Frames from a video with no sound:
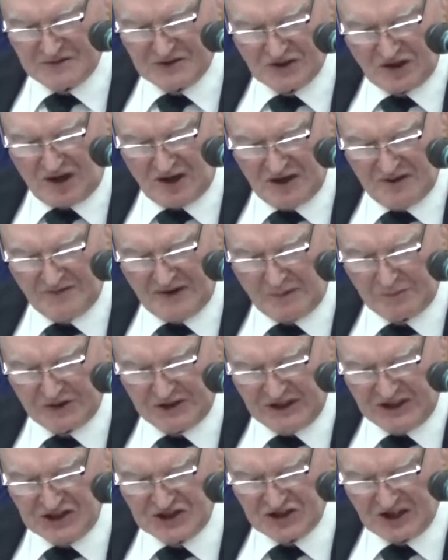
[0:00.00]
son of
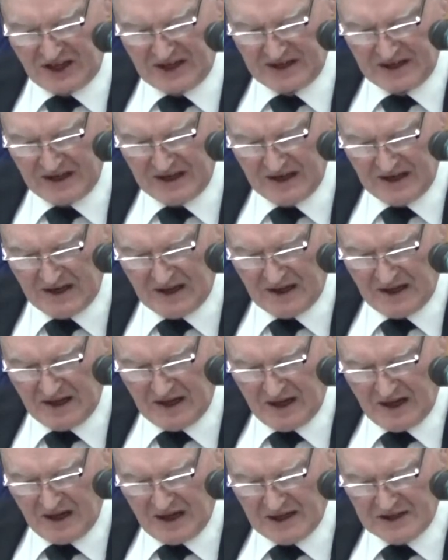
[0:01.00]
Aberdeenshire,
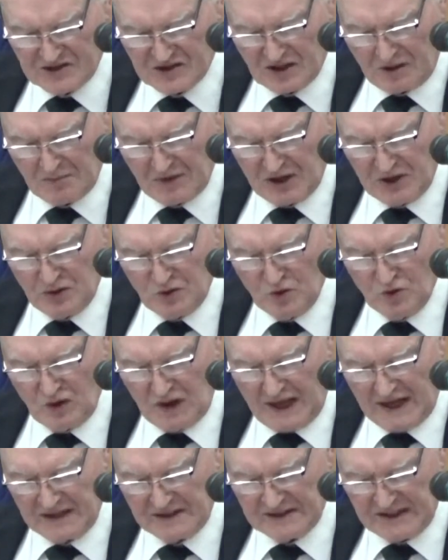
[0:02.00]
and someone who,
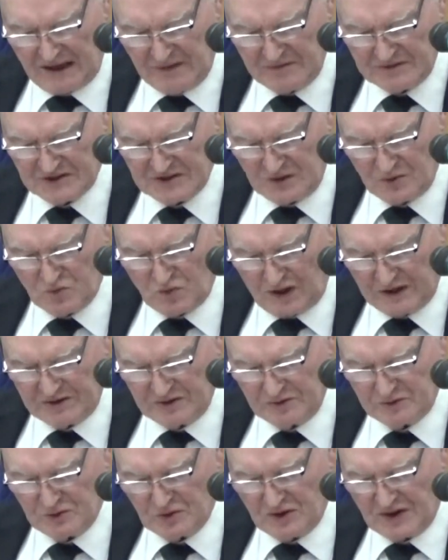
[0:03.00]
like Davidson,
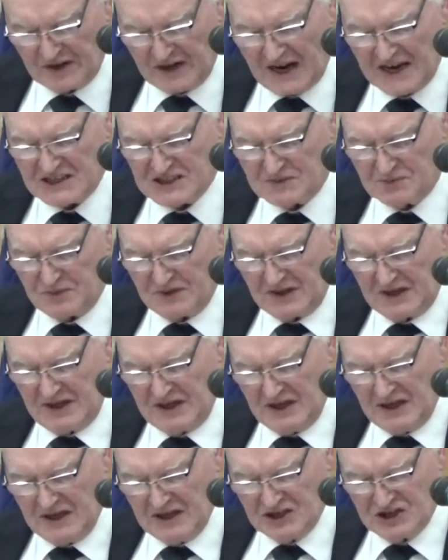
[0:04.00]
wanted to grasp the
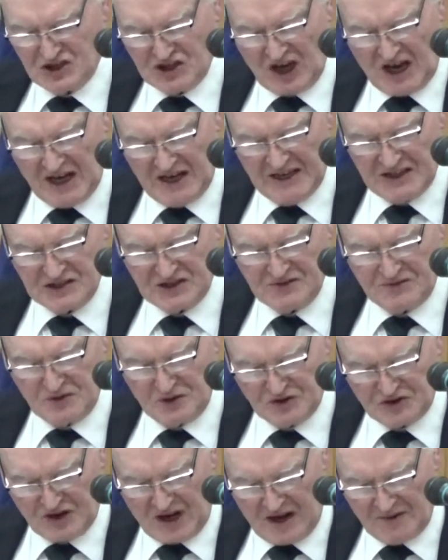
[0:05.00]
challenge to
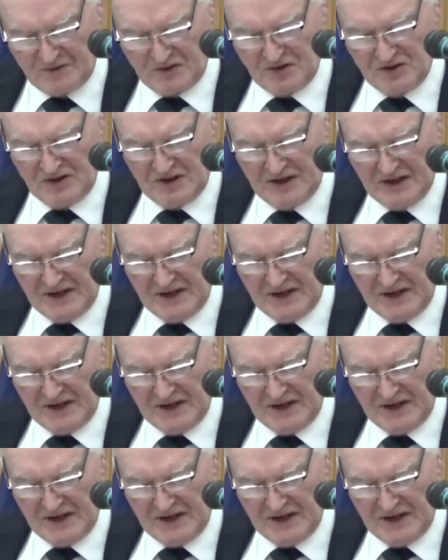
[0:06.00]
travel,